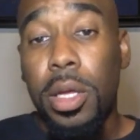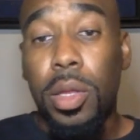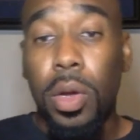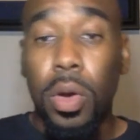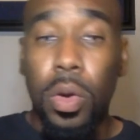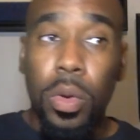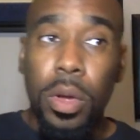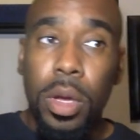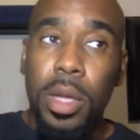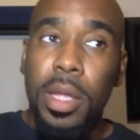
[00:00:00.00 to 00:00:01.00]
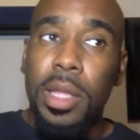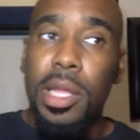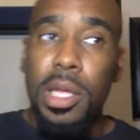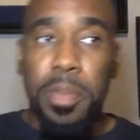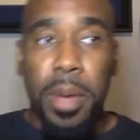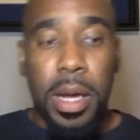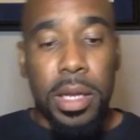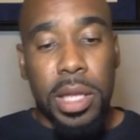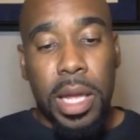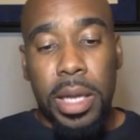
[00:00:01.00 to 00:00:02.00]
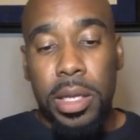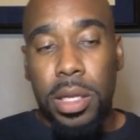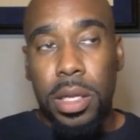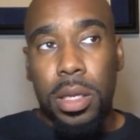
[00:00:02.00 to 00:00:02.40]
So this spotlight